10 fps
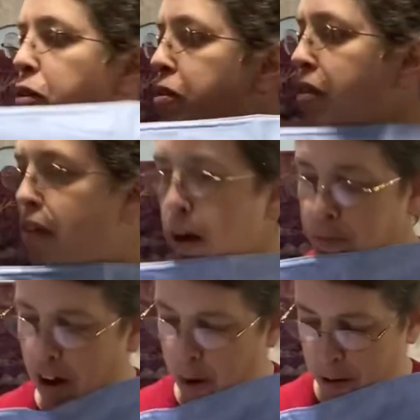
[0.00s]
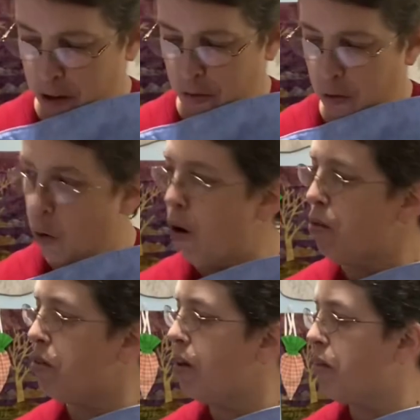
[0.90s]
it's the same fabric, of
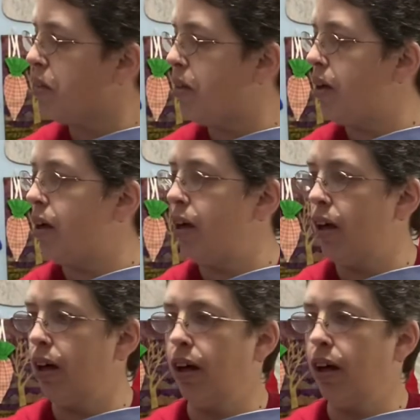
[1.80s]
course. It's the